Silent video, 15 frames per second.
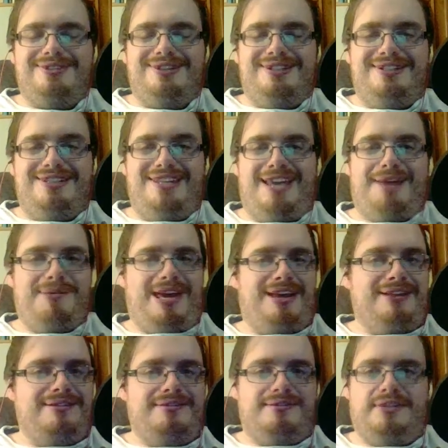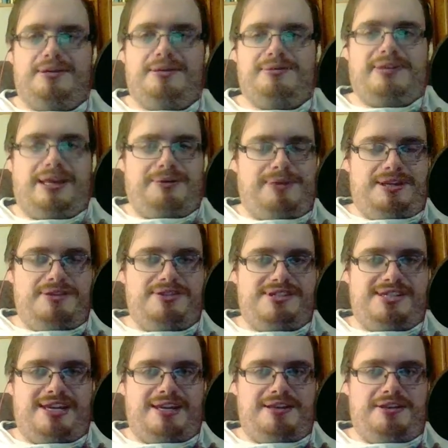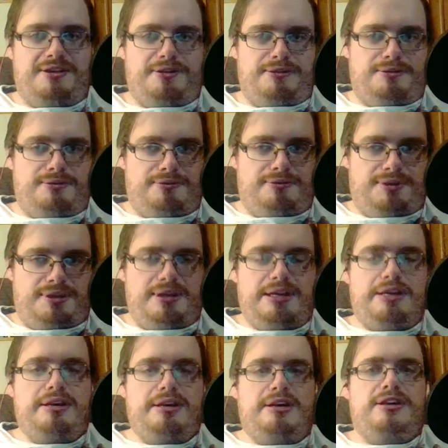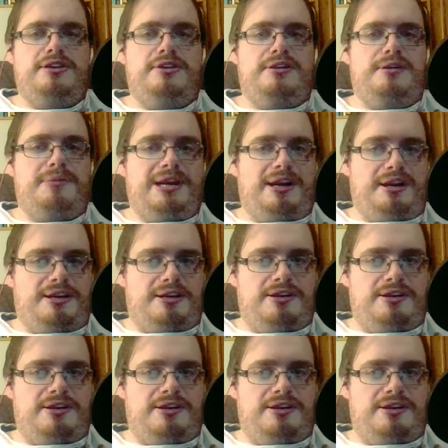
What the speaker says: yeah, man. Like what you said, you in America, you